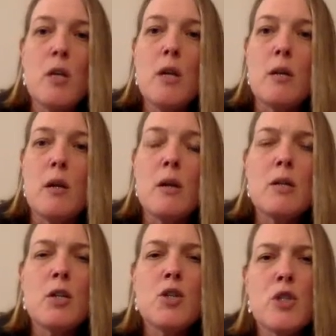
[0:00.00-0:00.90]
and
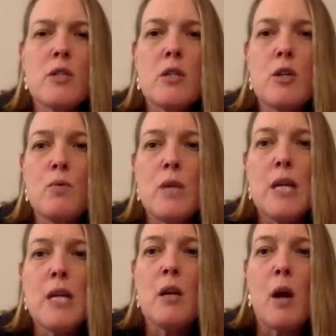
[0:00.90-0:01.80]
it's just a
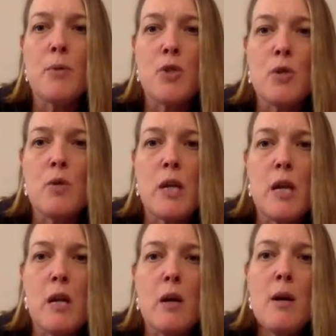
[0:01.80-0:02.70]
unique
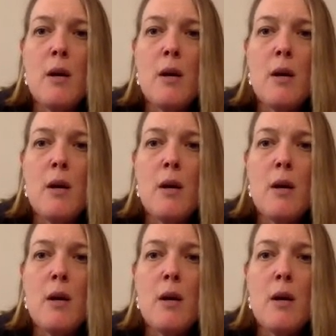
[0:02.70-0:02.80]
opportunity.